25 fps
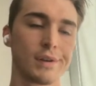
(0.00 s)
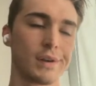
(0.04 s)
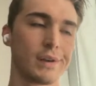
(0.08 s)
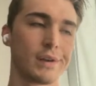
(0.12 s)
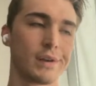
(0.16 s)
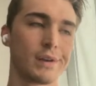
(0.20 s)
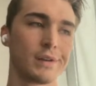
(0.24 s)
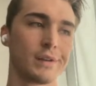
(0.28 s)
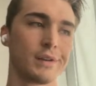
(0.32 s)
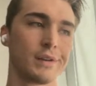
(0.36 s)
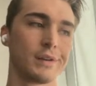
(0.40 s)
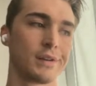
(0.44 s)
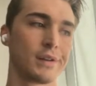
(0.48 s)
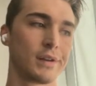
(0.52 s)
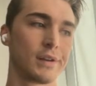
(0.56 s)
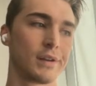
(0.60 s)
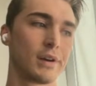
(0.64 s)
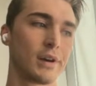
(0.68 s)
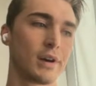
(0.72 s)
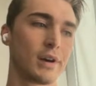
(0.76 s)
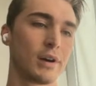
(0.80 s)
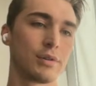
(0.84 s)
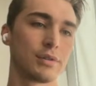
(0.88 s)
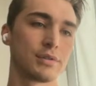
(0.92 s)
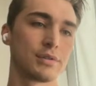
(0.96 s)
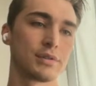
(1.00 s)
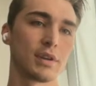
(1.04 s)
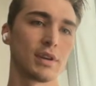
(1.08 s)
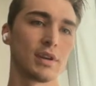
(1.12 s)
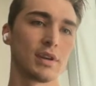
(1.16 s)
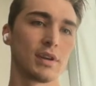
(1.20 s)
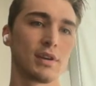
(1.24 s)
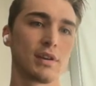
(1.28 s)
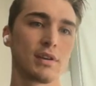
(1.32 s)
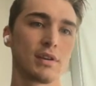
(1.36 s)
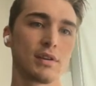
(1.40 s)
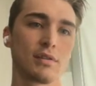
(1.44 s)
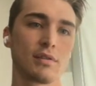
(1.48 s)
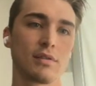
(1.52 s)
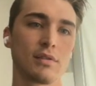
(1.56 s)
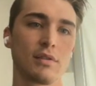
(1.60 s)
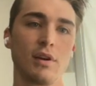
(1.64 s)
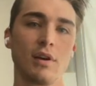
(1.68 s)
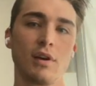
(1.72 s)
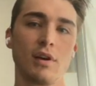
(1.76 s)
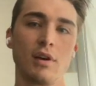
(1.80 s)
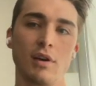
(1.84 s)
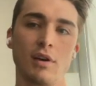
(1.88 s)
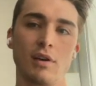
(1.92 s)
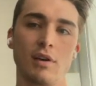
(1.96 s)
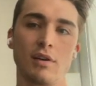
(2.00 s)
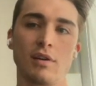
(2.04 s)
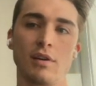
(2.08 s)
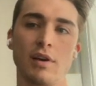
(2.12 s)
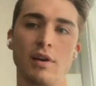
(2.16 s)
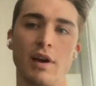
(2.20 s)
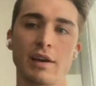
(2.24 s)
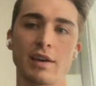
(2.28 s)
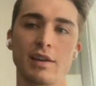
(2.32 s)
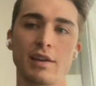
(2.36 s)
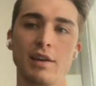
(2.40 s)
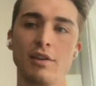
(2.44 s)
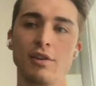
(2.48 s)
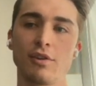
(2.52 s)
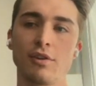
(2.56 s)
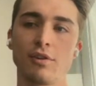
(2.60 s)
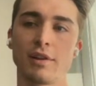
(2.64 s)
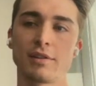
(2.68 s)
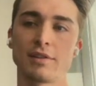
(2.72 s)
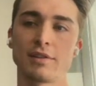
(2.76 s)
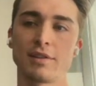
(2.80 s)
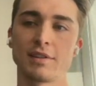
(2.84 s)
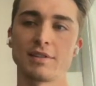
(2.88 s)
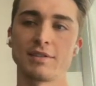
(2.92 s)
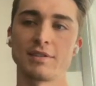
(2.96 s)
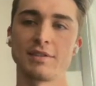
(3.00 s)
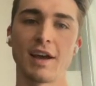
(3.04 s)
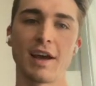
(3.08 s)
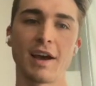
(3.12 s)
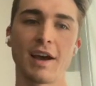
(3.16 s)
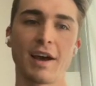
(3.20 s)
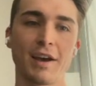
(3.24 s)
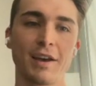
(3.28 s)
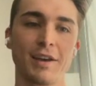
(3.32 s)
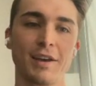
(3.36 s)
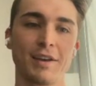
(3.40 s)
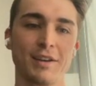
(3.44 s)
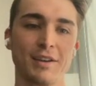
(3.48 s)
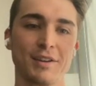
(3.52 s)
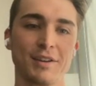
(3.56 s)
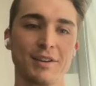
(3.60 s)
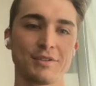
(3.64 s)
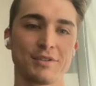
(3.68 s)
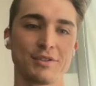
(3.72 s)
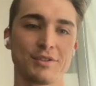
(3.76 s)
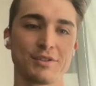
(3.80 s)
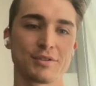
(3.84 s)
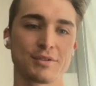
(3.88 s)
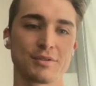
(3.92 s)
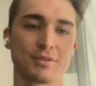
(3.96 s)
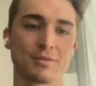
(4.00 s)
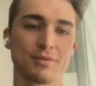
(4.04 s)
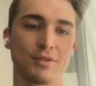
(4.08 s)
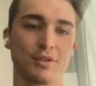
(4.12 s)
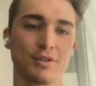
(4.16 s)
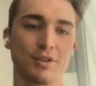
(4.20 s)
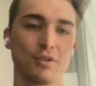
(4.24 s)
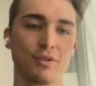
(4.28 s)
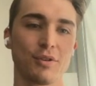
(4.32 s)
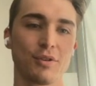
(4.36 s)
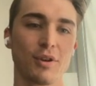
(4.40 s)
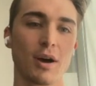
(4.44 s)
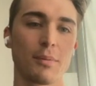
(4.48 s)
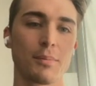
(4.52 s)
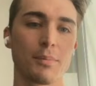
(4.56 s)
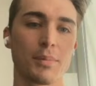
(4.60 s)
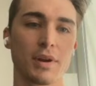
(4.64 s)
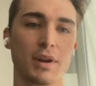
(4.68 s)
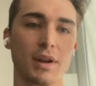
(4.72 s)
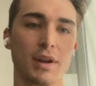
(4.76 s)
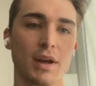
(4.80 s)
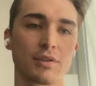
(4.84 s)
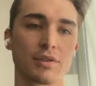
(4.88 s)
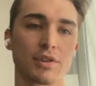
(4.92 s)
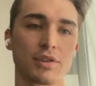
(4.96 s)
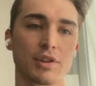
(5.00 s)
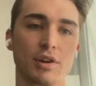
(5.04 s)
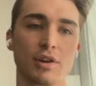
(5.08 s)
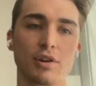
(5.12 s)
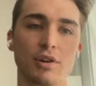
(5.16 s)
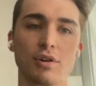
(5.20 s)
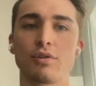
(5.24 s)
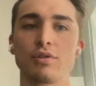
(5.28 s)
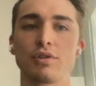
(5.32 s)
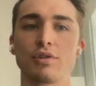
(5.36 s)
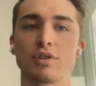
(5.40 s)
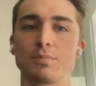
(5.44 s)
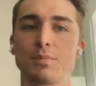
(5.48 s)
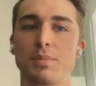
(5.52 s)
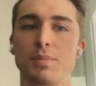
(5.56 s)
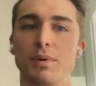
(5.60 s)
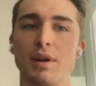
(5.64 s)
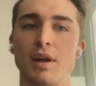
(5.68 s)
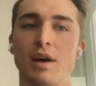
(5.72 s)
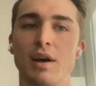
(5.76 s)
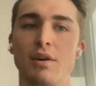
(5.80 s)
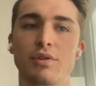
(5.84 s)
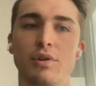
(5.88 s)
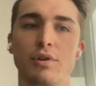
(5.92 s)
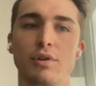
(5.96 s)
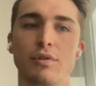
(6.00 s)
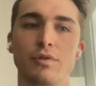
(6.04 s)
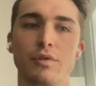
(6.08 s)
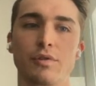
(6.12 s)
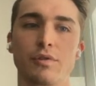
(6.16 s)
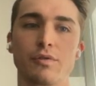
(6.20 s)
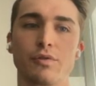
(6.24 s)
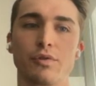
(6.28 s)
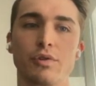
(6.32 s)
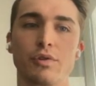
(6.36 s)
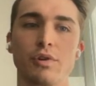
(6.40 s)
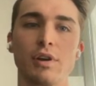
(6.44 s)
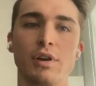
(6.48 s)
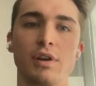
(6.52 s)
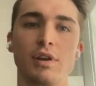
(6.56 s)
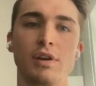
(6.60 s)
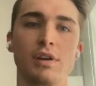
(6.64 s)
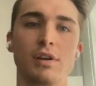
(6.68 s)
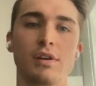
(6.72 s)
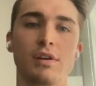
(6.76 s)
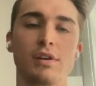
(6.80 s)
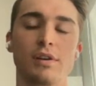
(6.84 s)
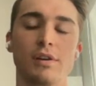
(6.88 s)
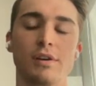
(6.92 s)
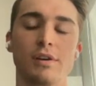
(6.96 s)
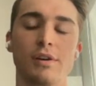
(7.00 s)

And I was like, I can either let this die and just, not put it out there, or just put it out there for free,